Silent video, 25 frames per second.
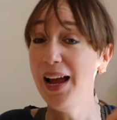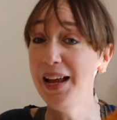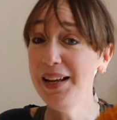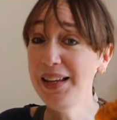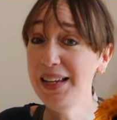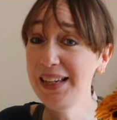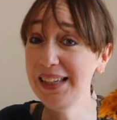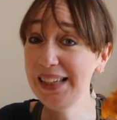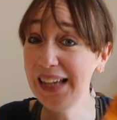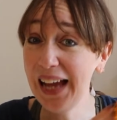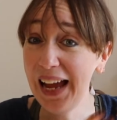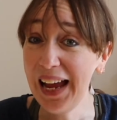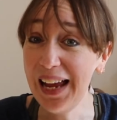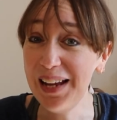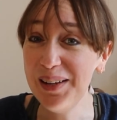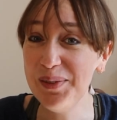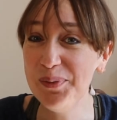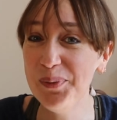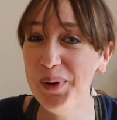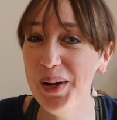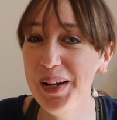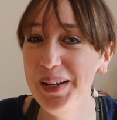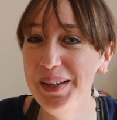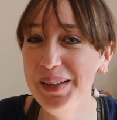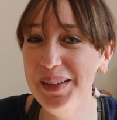And again,
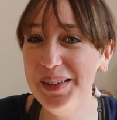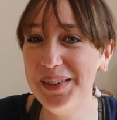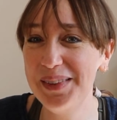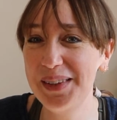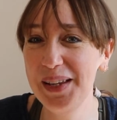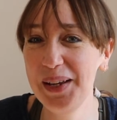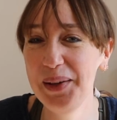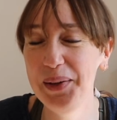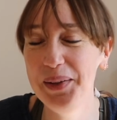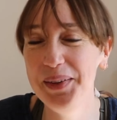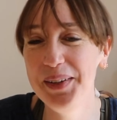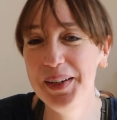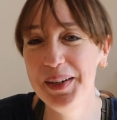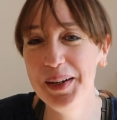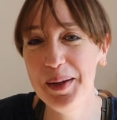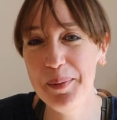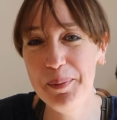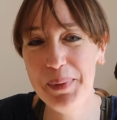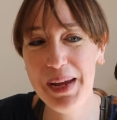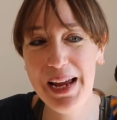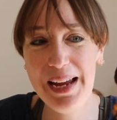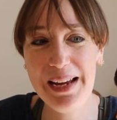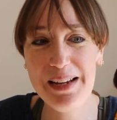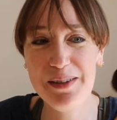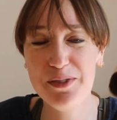one that I
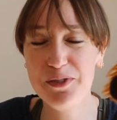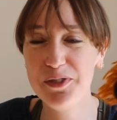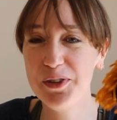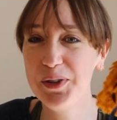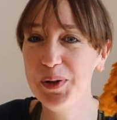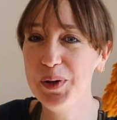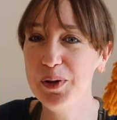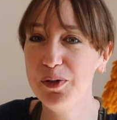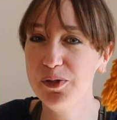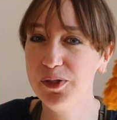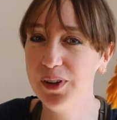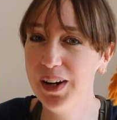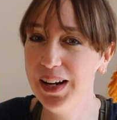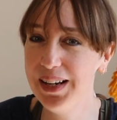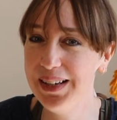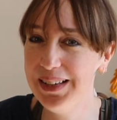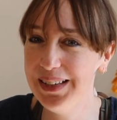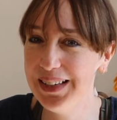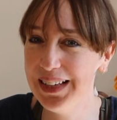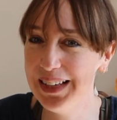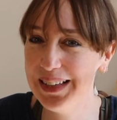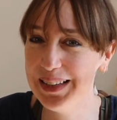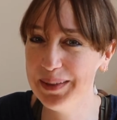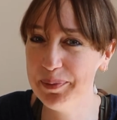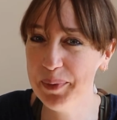made for a friend
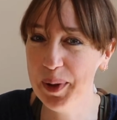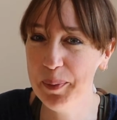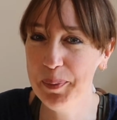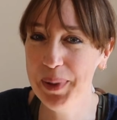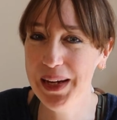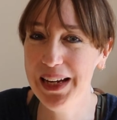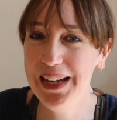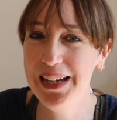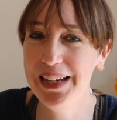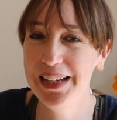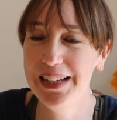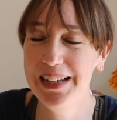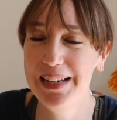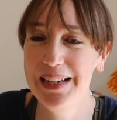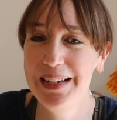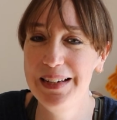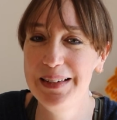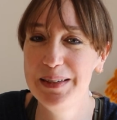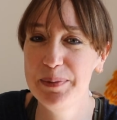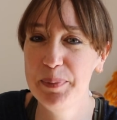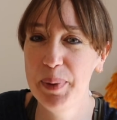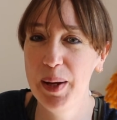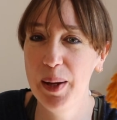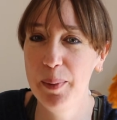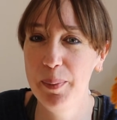is my
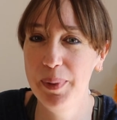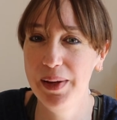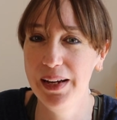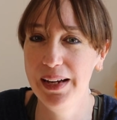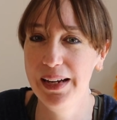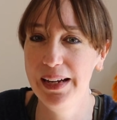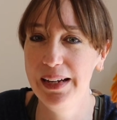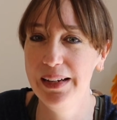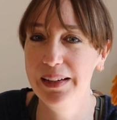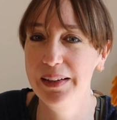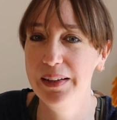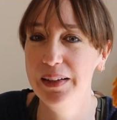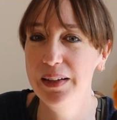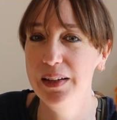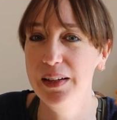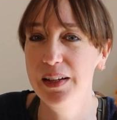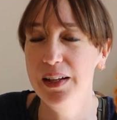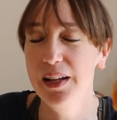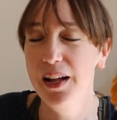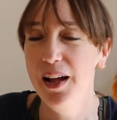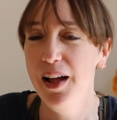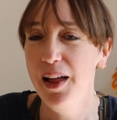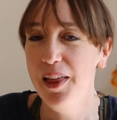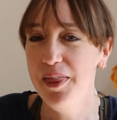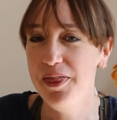Pekingese puppy.
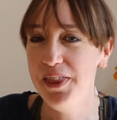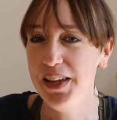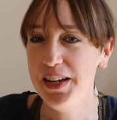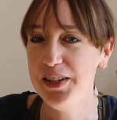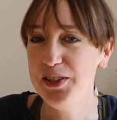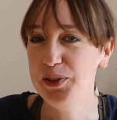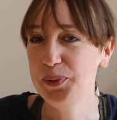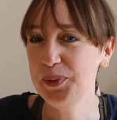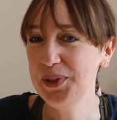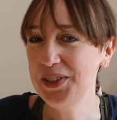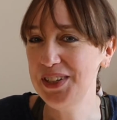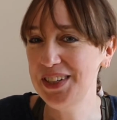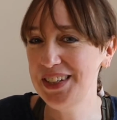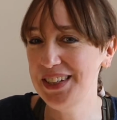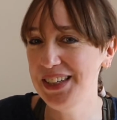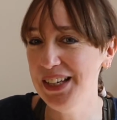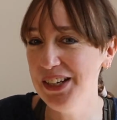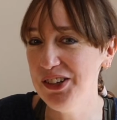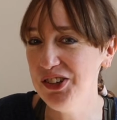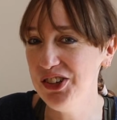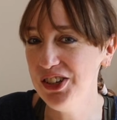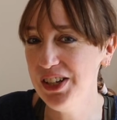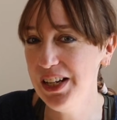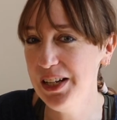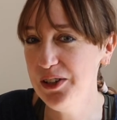This was
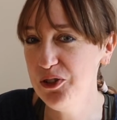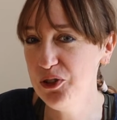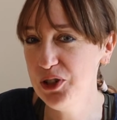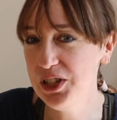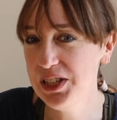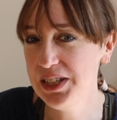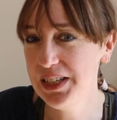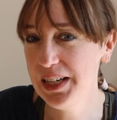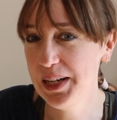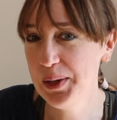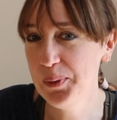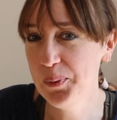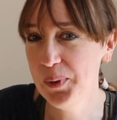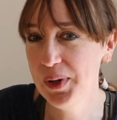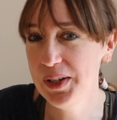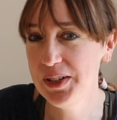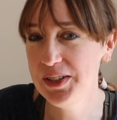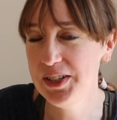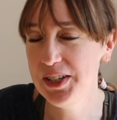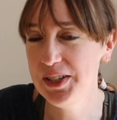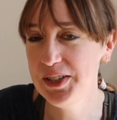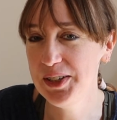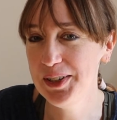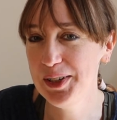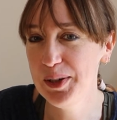such an interesting one
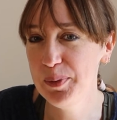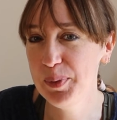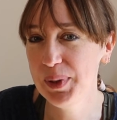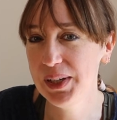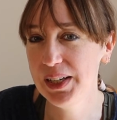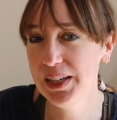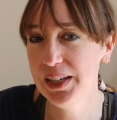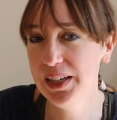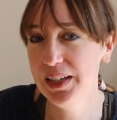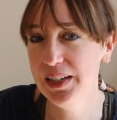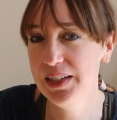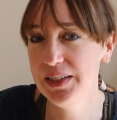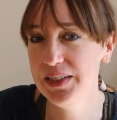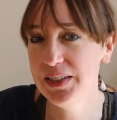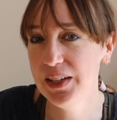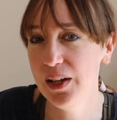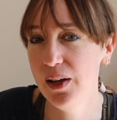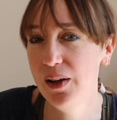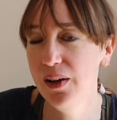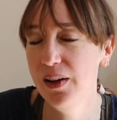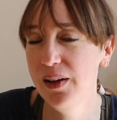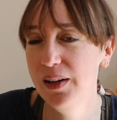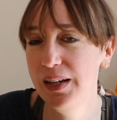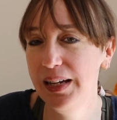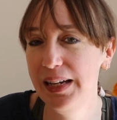to do because
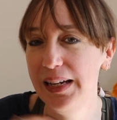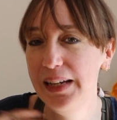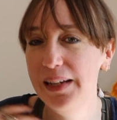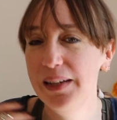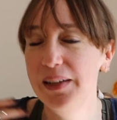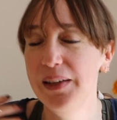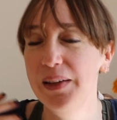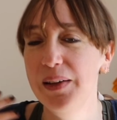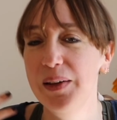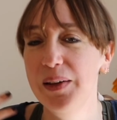I